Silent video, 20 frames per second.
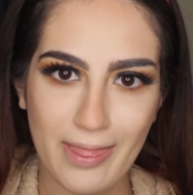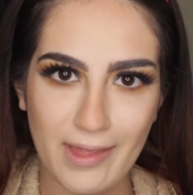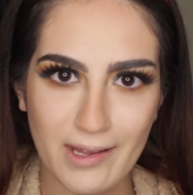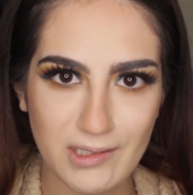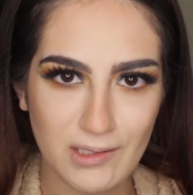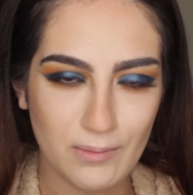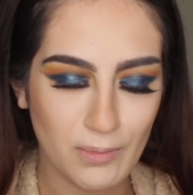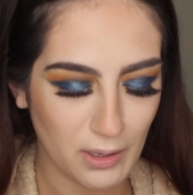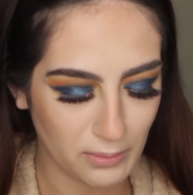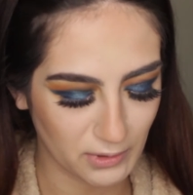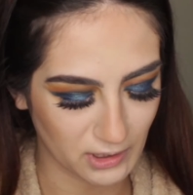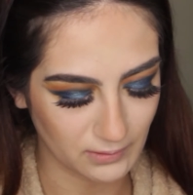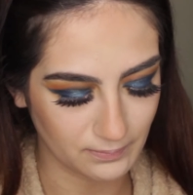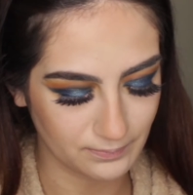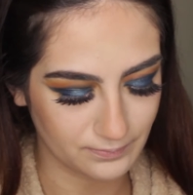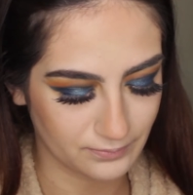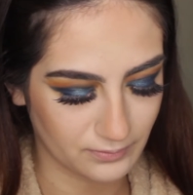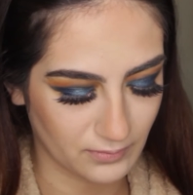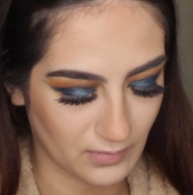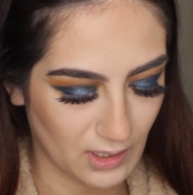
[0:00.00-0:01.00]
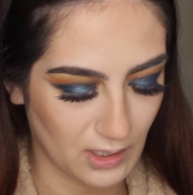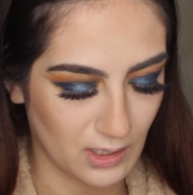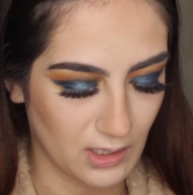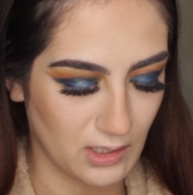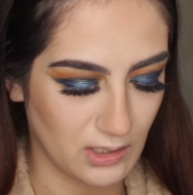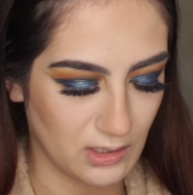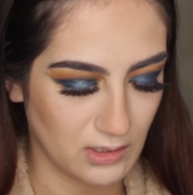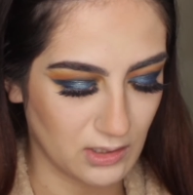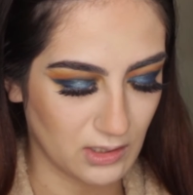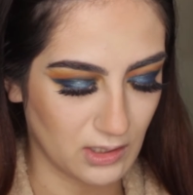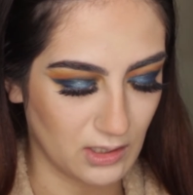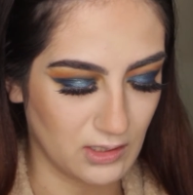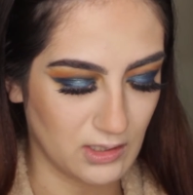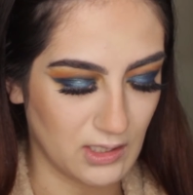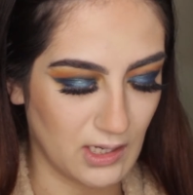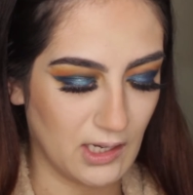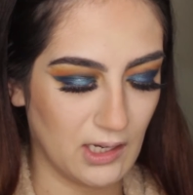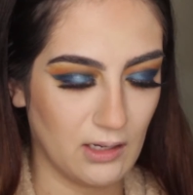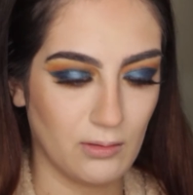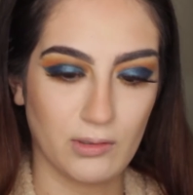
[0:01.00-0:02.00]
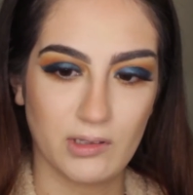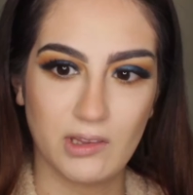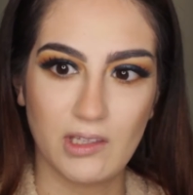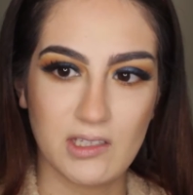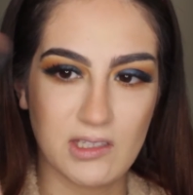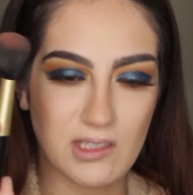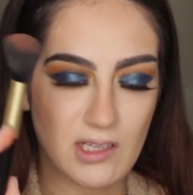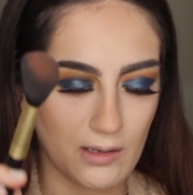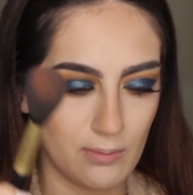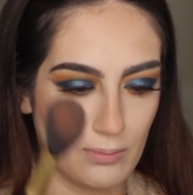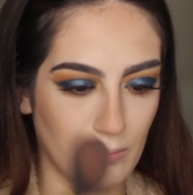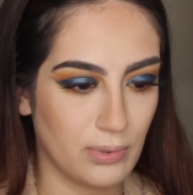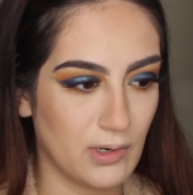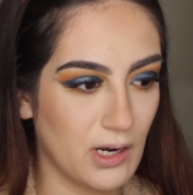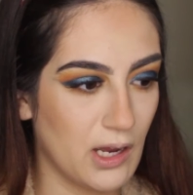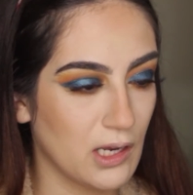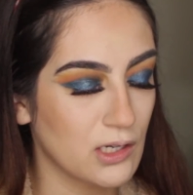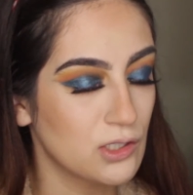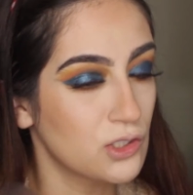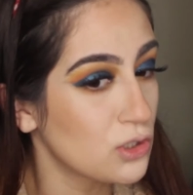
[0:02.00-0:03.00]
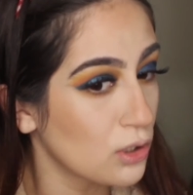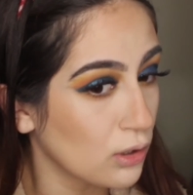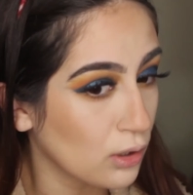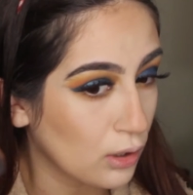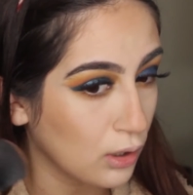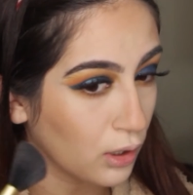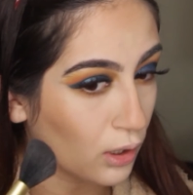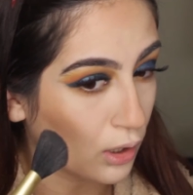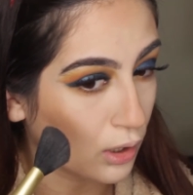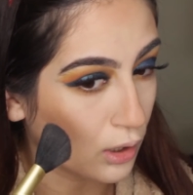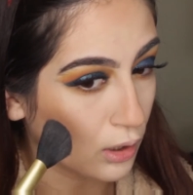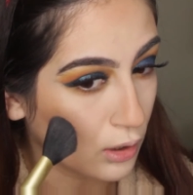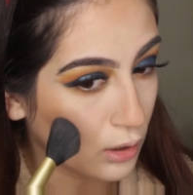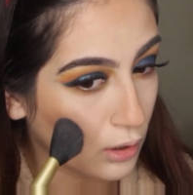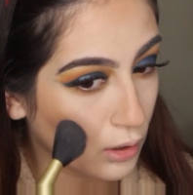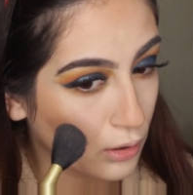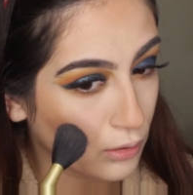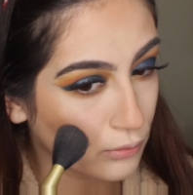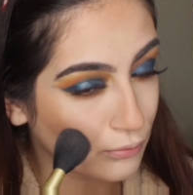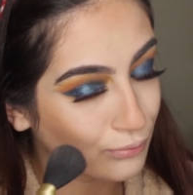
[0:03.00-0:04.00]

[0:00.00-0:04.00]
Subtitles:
That's a bummer. Just going to take it with the same brush and